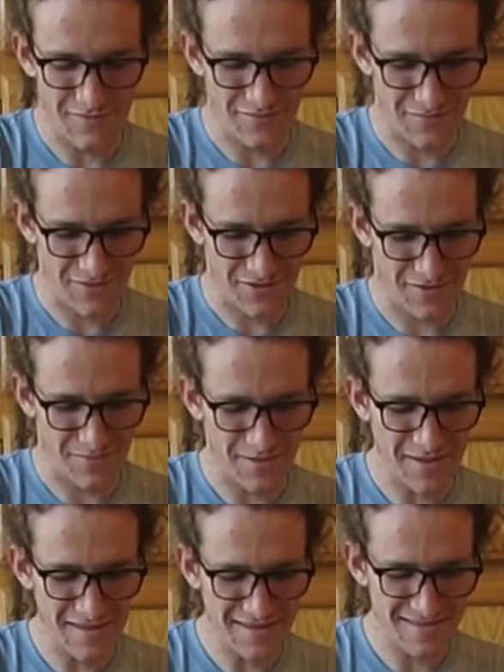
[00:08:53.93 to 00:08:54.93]
with the
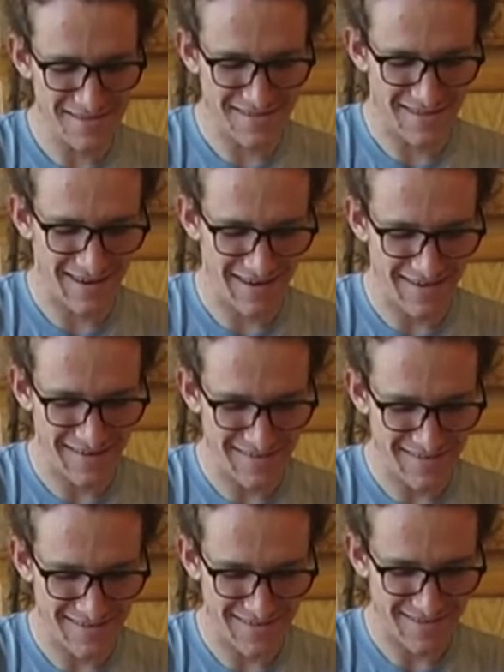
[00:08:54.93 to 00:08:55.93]
peas and
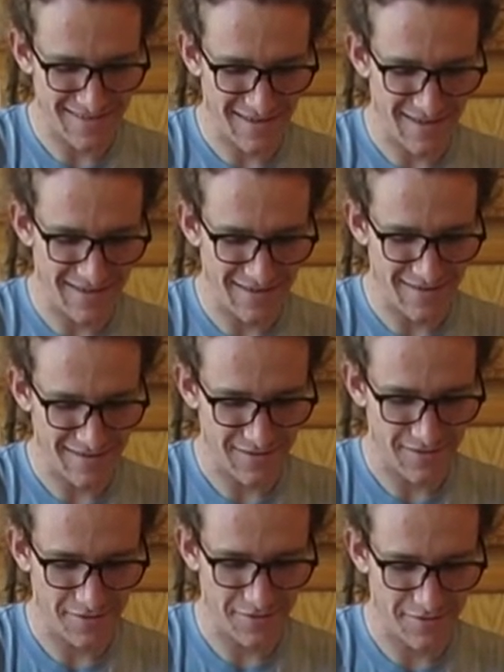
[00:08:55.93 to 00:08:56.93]
carrots and
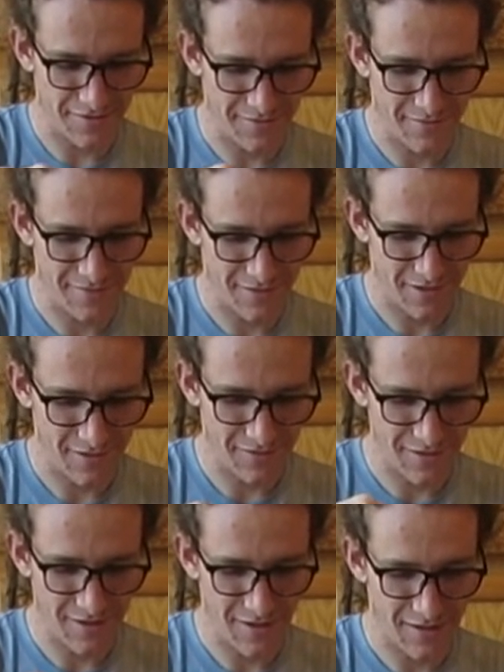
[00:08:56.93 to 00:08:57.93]
corn and
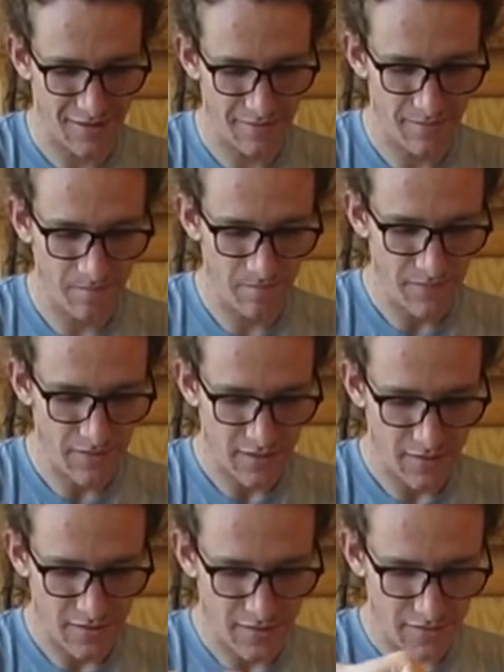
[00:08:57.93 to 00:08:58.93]
whatnot.
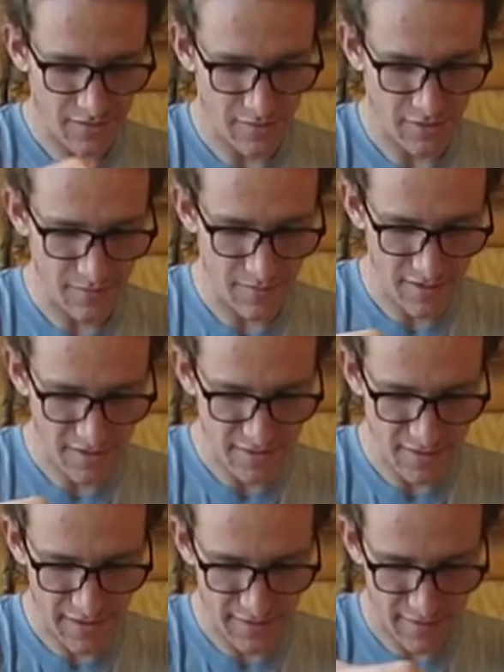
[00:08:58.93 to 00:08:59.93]
So I'm going to mix
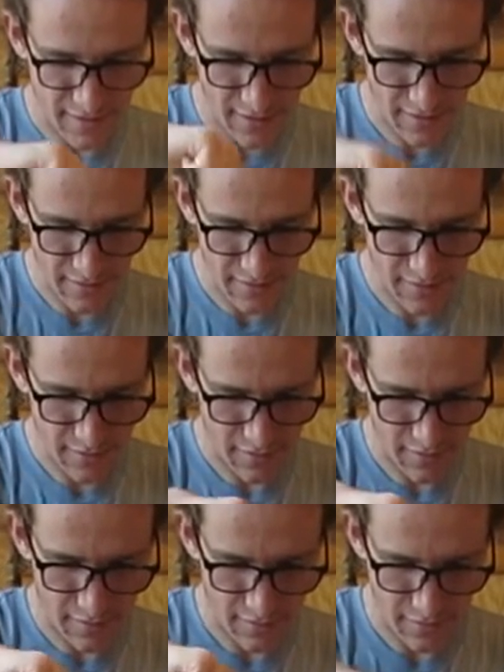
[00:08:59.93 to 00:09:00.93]
that together,
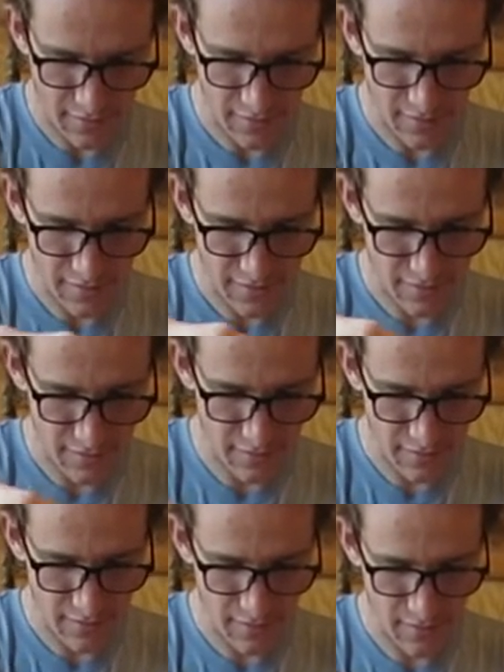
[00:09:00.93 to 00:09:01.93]
nice and good.